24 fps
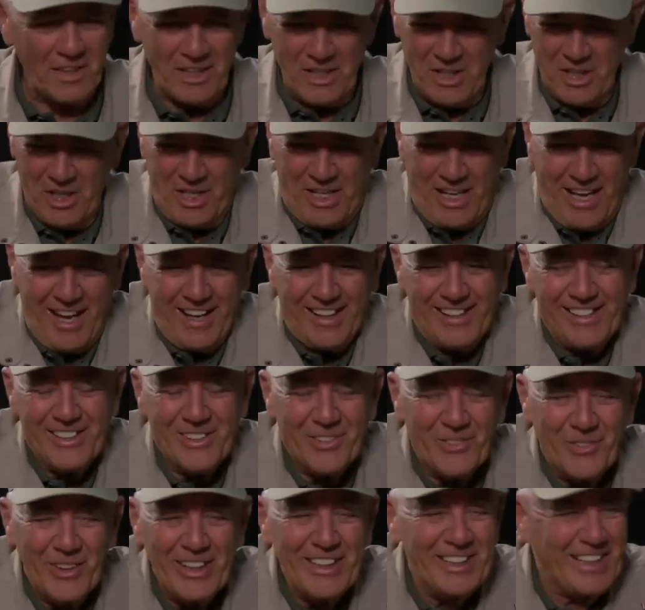
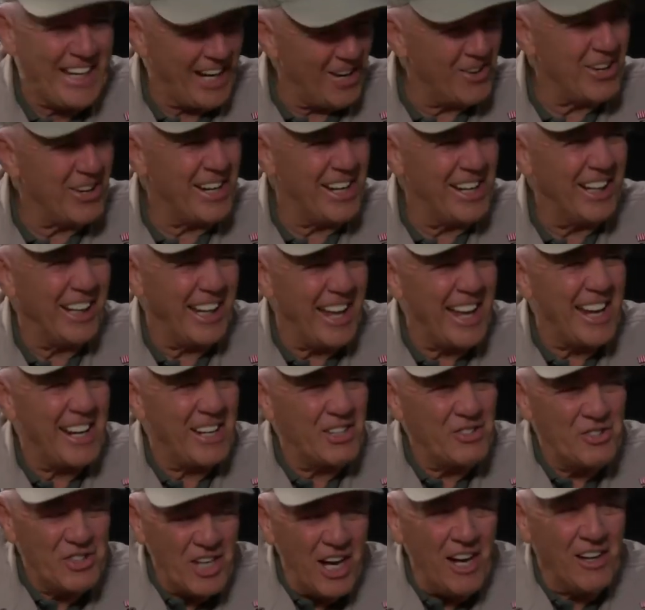Yeah, we carry a lot
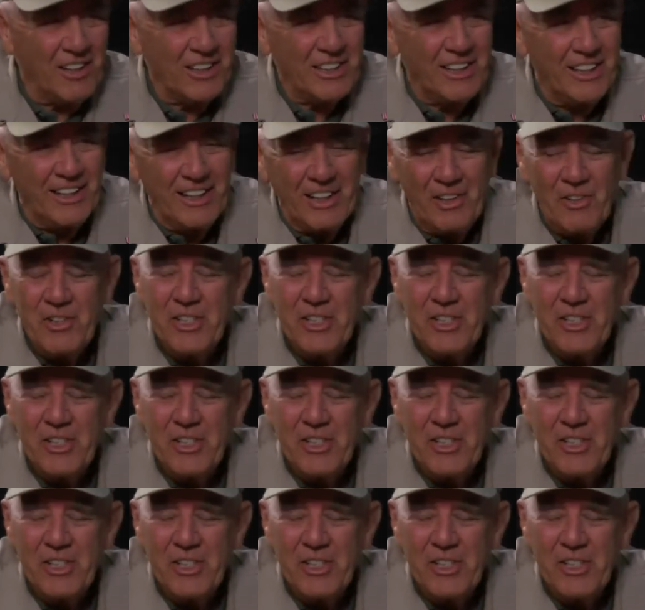of junk, you know.